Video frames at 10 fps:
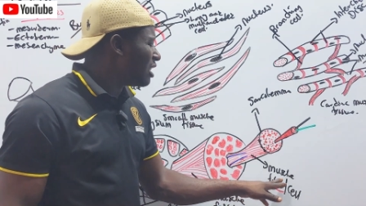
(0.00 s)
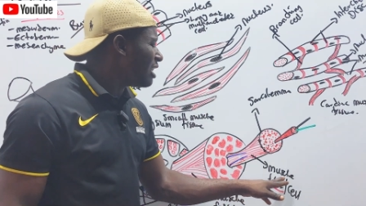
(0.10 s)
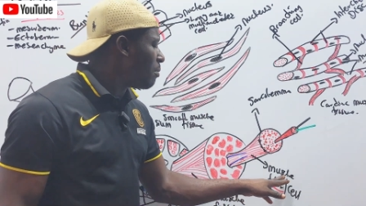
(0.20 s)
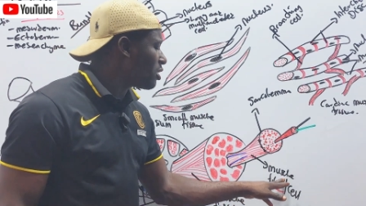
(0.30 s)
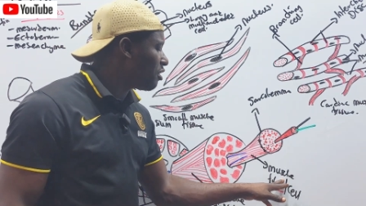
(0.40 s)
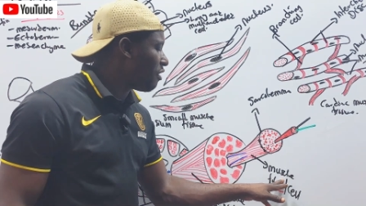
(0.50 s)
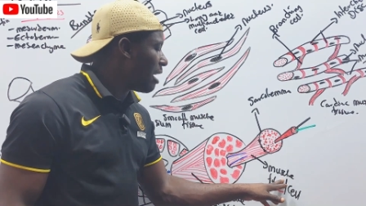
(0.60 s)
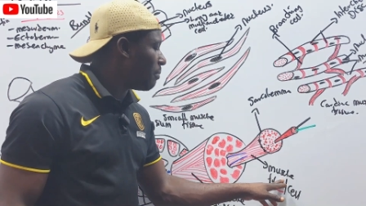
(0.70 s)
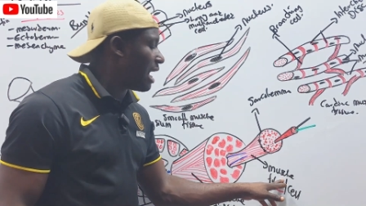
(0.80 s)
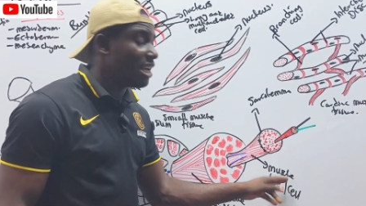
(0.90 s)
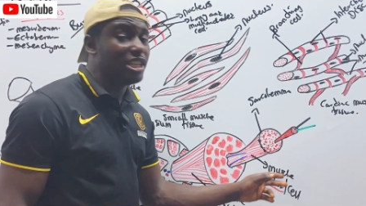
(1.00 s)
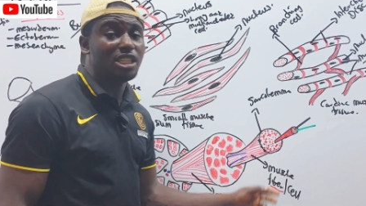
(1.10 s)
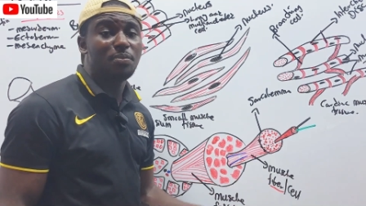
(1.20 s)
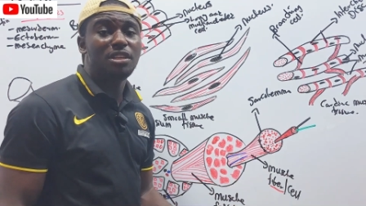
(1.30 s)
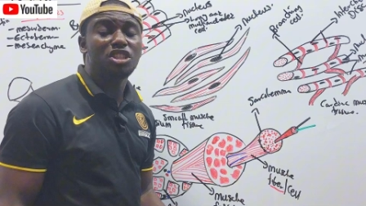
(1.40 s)
the muscle fiber
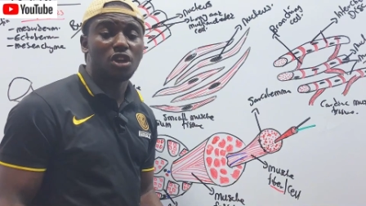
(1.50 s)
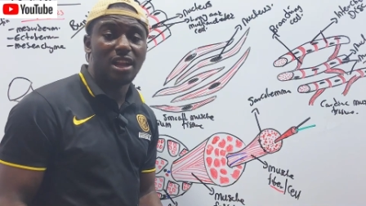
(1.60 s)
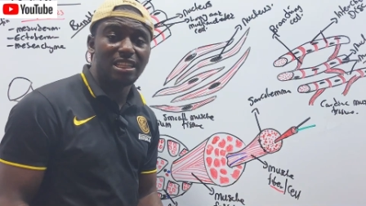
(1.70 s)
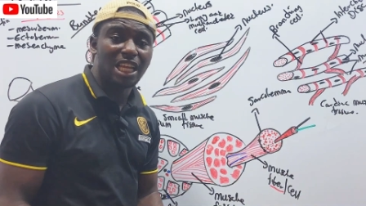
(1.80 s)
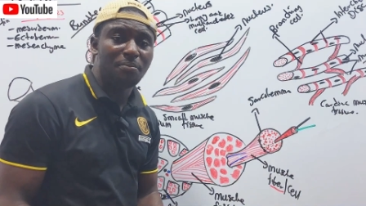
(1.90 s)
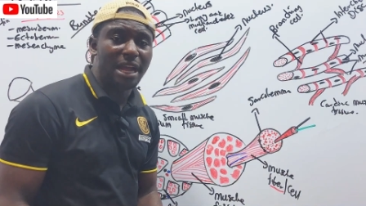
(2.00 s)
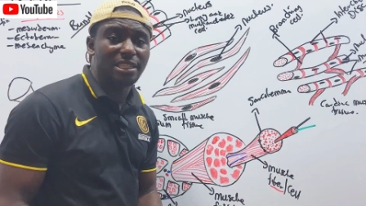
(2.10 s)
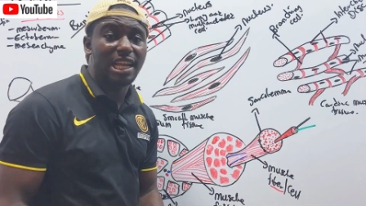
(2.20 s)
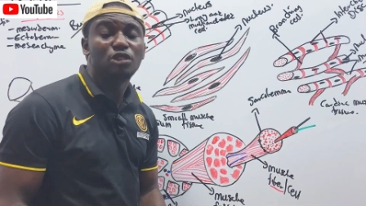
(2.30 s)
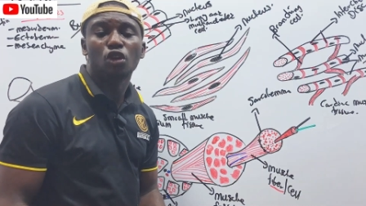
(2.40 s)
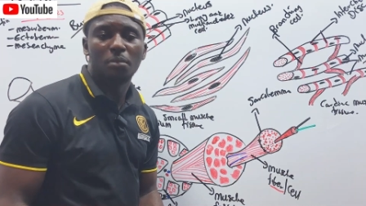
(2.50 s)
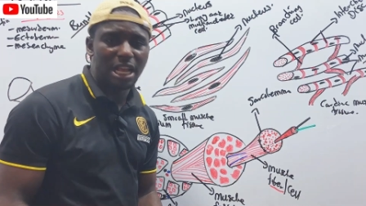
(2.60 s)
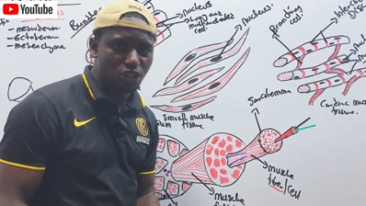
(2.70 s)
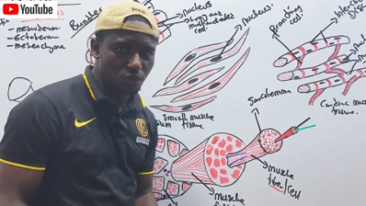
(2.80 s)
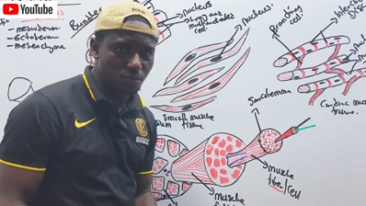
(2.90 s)
is being surrounded by the
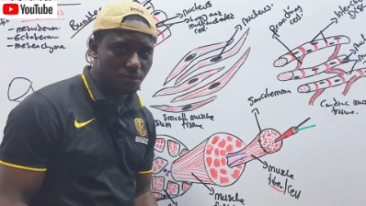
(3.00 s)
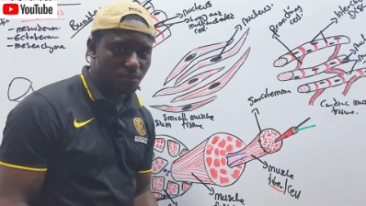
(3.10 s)
endomysium.